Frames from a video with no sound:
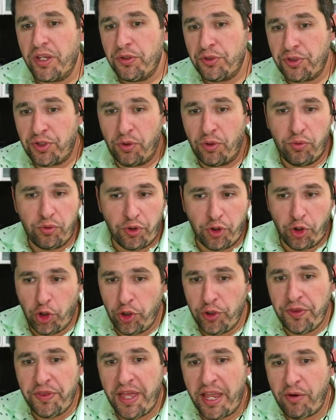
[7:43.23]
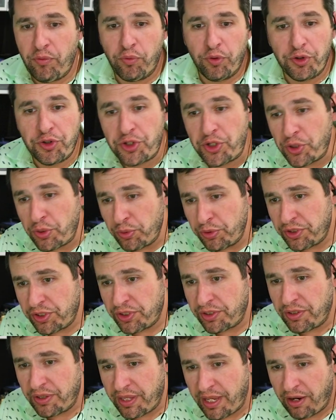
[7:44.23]
So could they
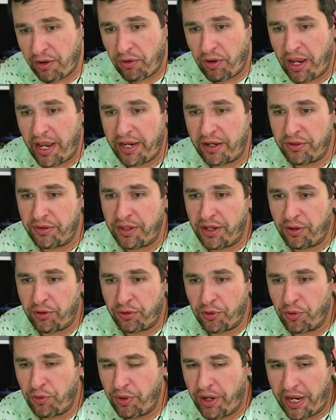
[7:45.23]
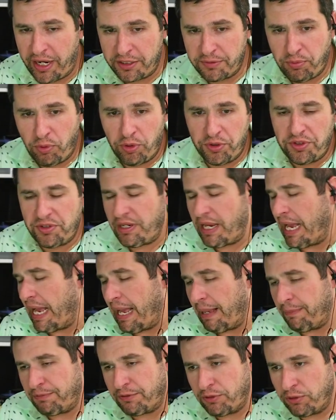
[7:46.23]
reduce their crude exports?
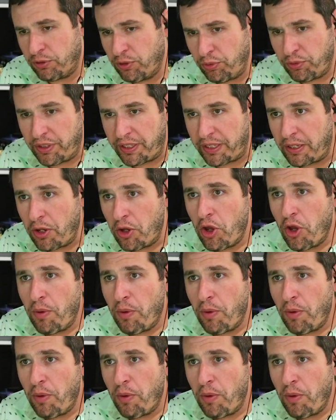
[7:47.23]
Absolutely.